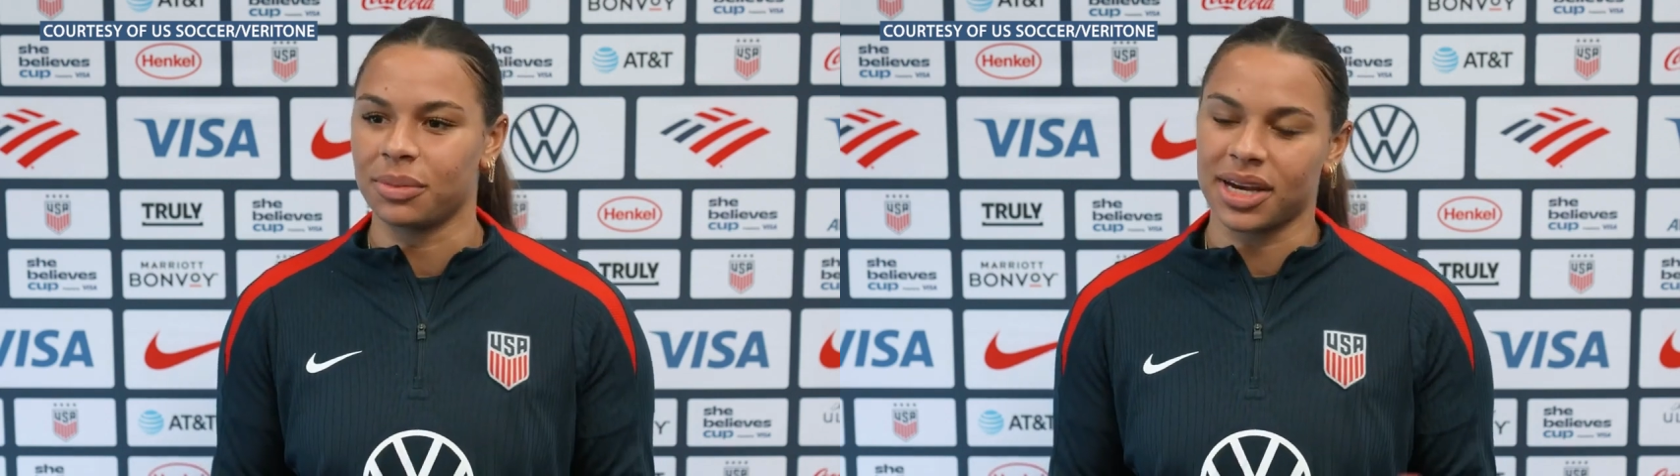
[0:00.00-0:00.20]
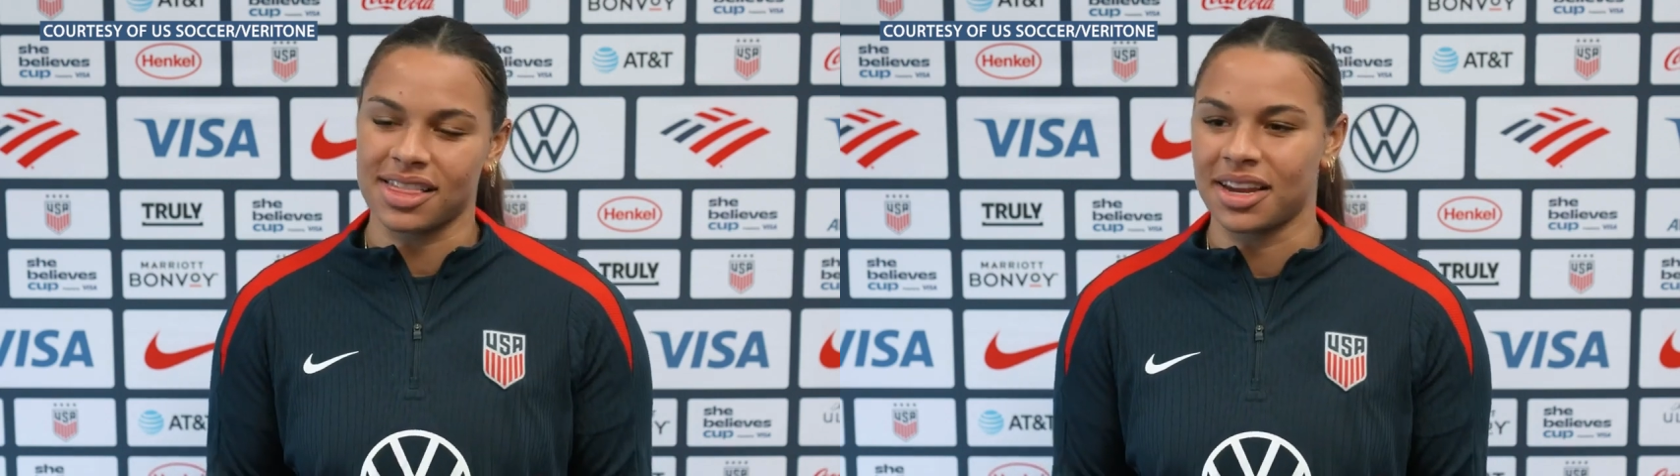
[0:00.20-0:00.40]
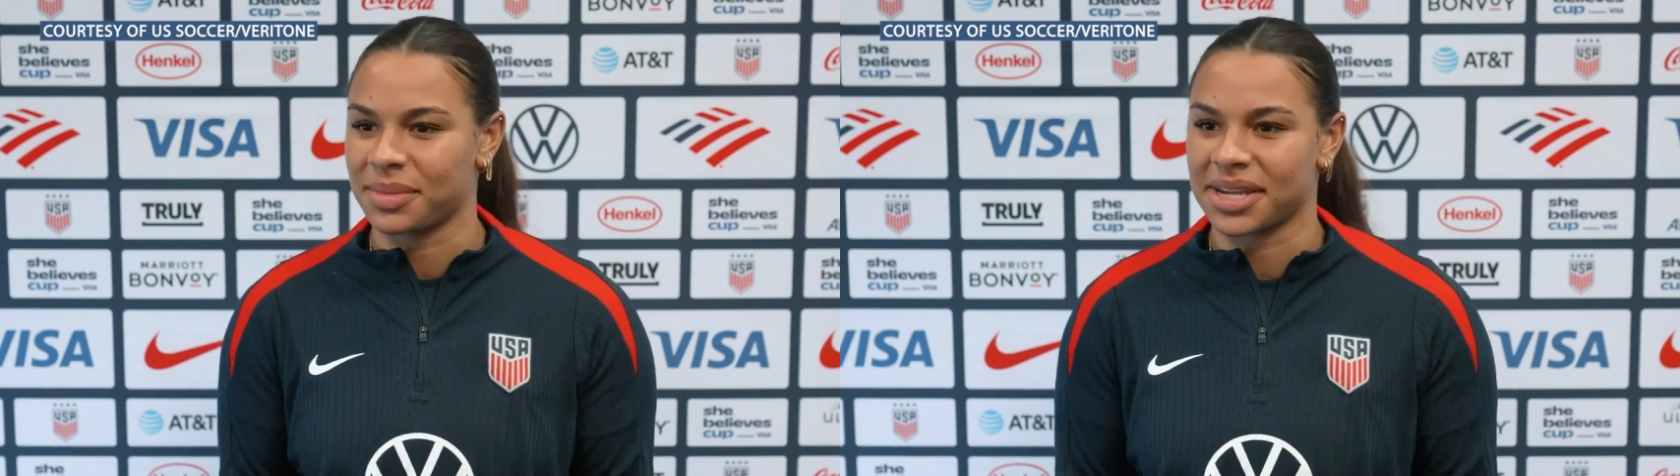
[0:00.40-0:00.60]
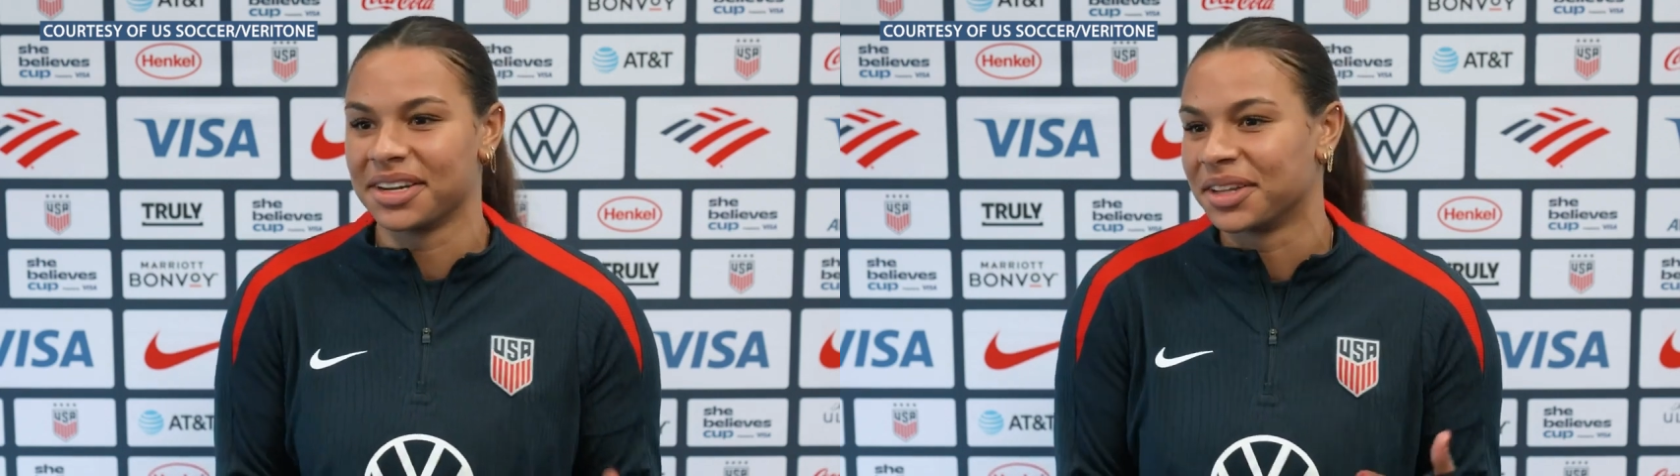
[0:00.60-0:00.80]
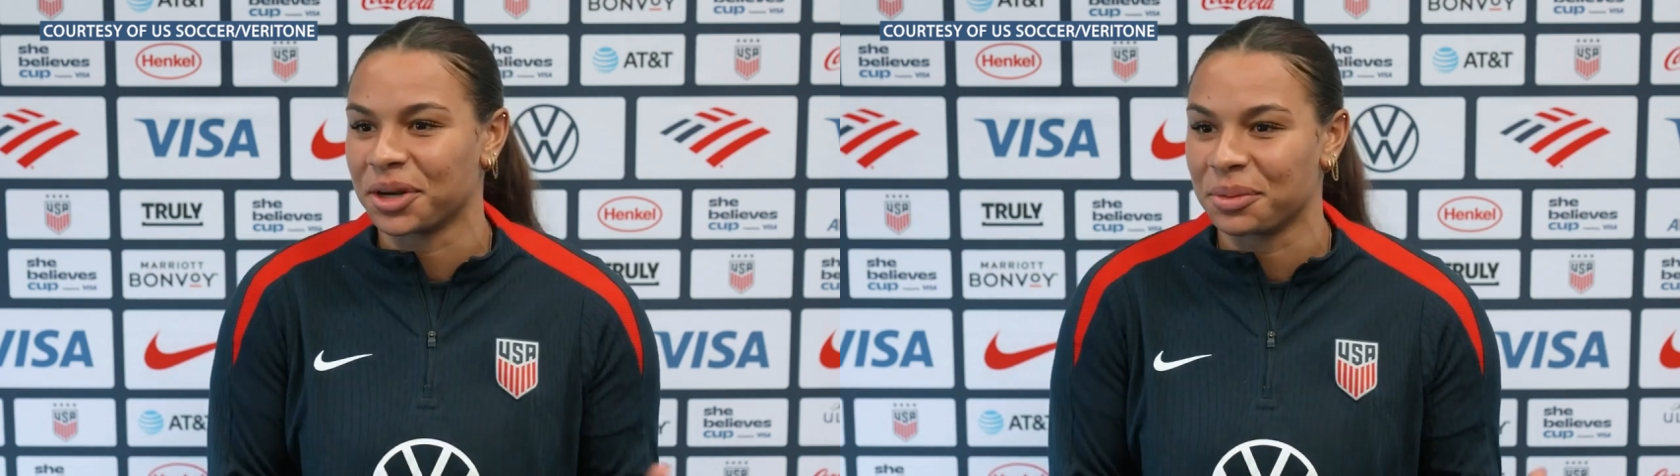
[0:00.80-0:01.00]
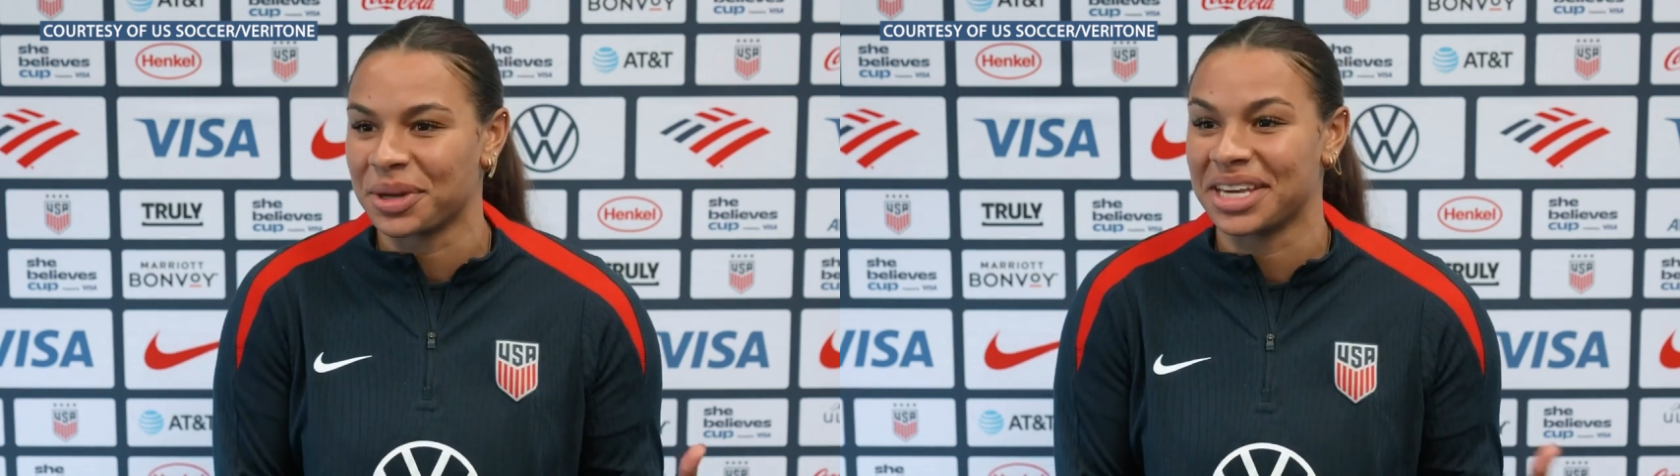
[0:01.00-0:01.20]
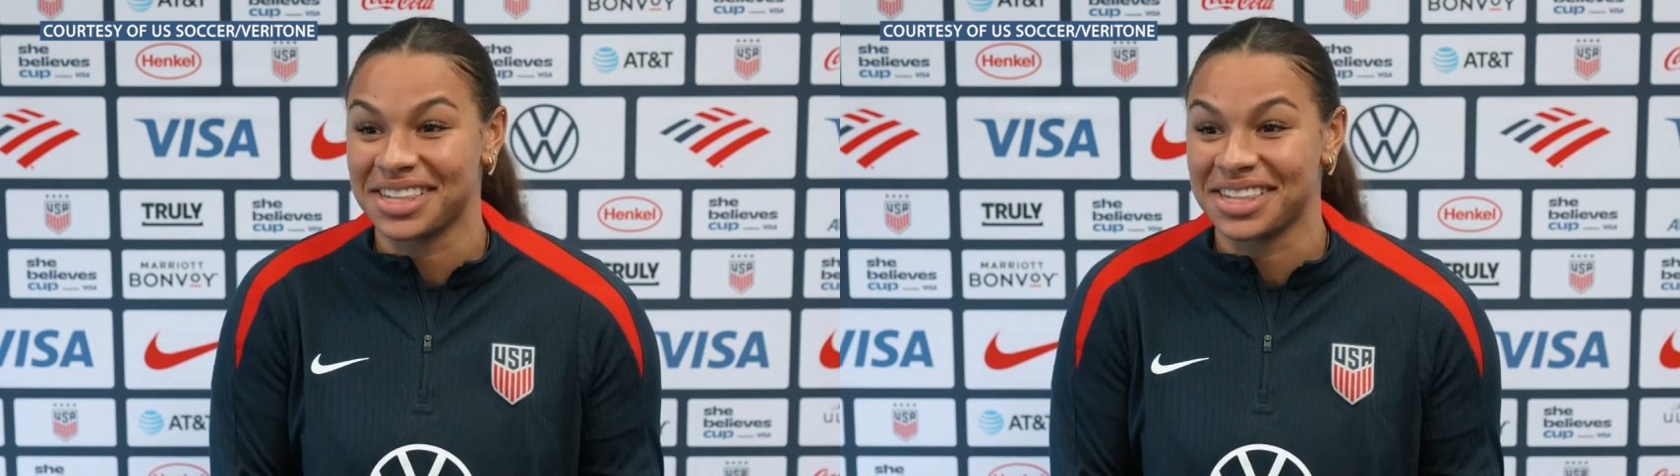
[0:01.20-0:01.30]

because then it makes it a little bit